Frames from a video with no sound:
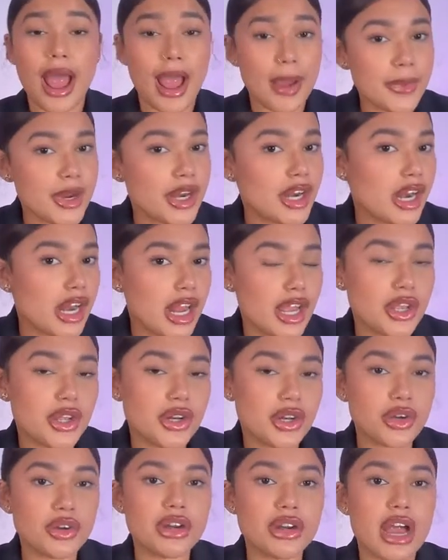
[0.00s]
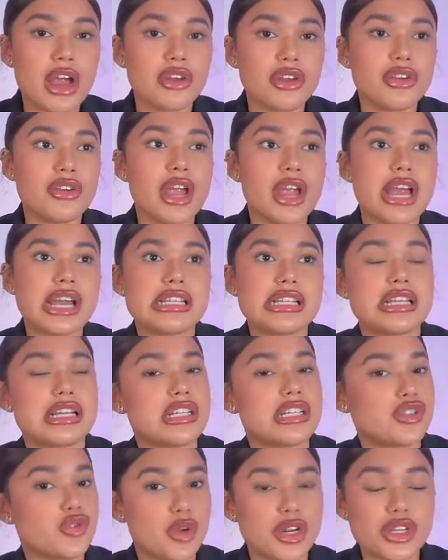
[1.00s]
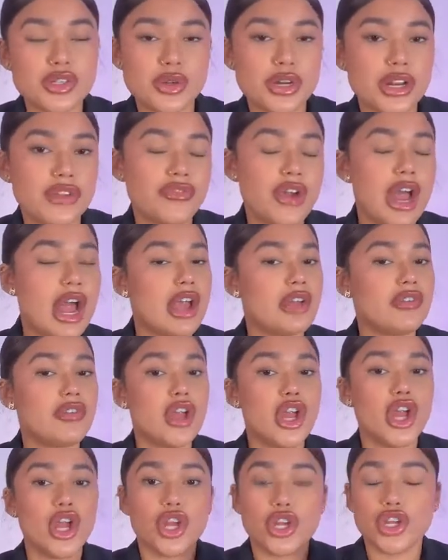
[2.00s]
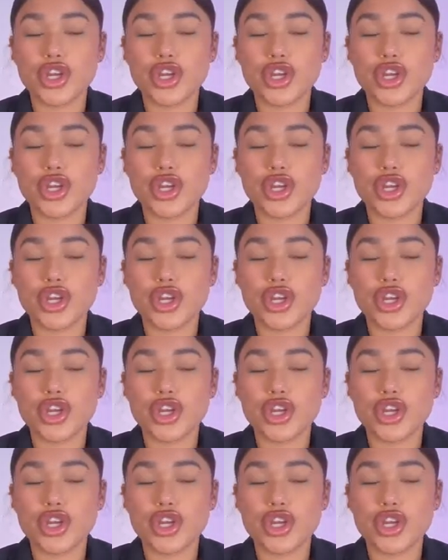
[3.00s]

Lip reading: I'm here to let you know now, you guys, that it's 2025.